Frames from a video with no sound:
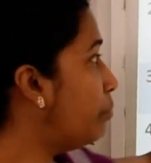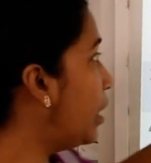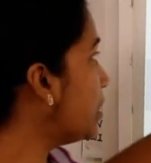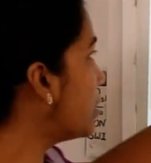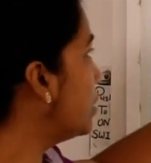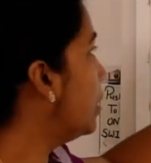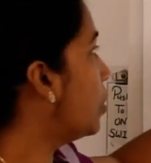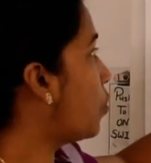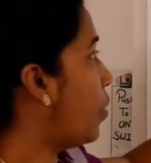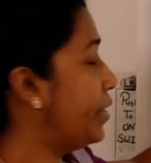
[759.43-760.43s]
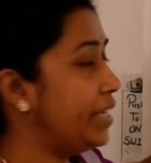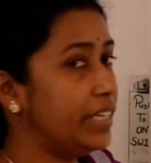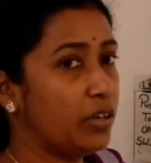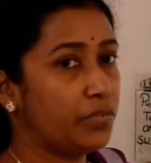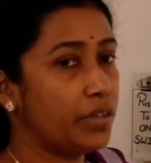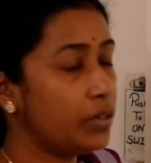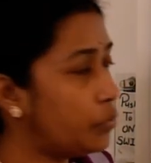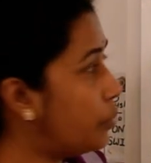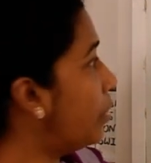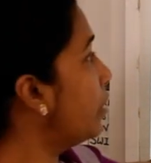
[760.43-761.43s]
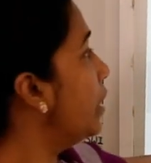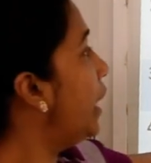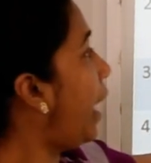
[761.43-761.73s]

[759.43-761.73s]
plus quantity of the work,